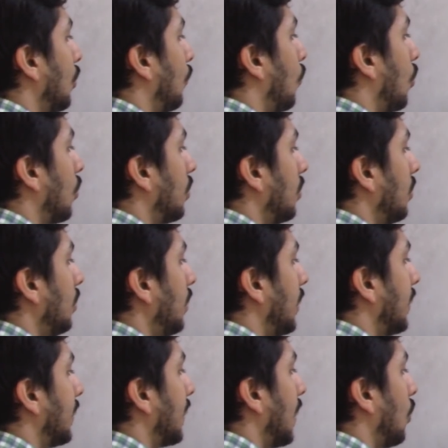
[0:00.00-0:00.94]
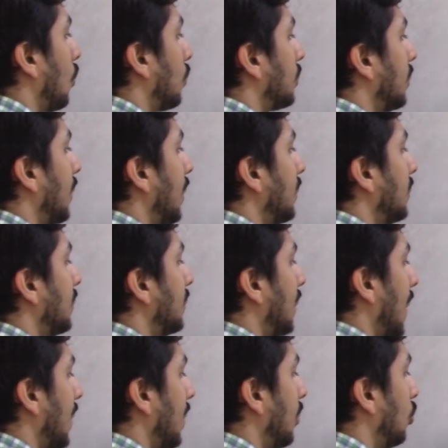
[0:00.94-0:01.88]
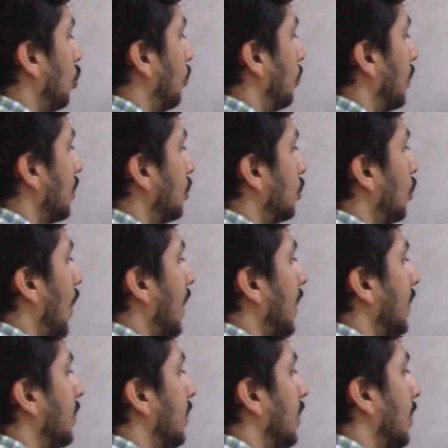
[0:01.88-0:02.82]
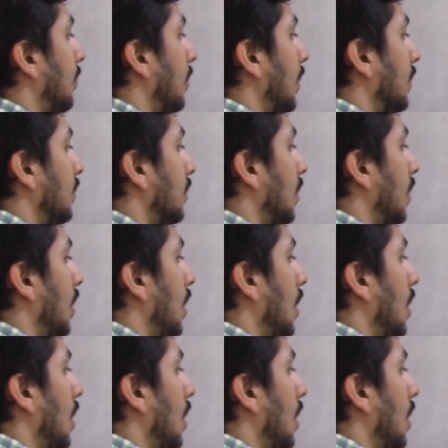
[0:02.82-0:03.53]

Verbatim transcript: of water, it can oxidize this iron two plus to iron three plus.